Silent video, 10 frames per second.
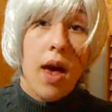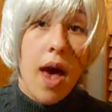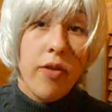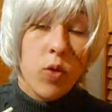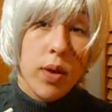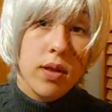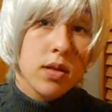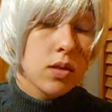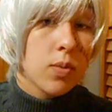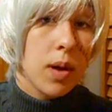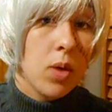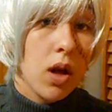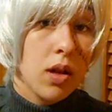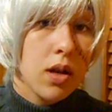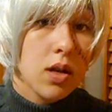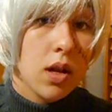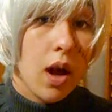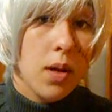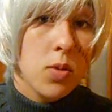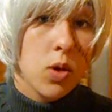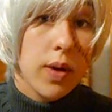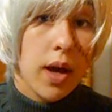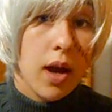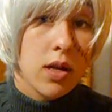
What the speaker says: Hey everyone, this is Rhyme Lolliot, and I am doing